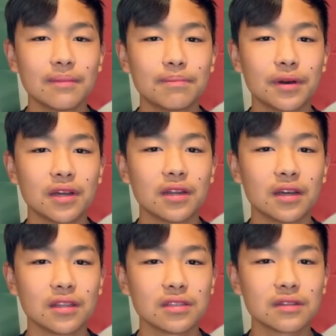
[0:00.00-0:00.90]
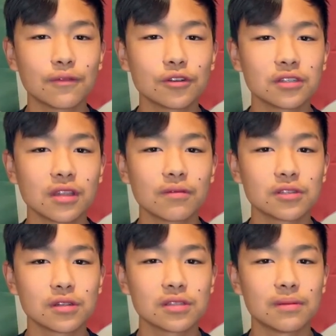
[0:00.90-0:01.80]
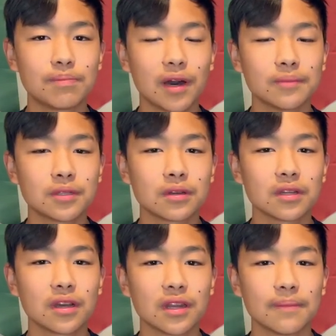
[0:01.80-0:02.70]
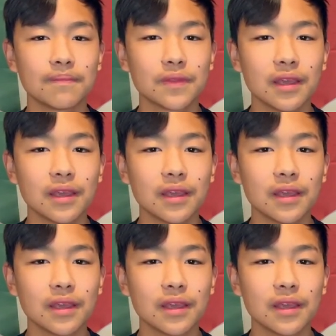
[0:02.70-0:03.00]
but this unfortunately results in Bob turning on him.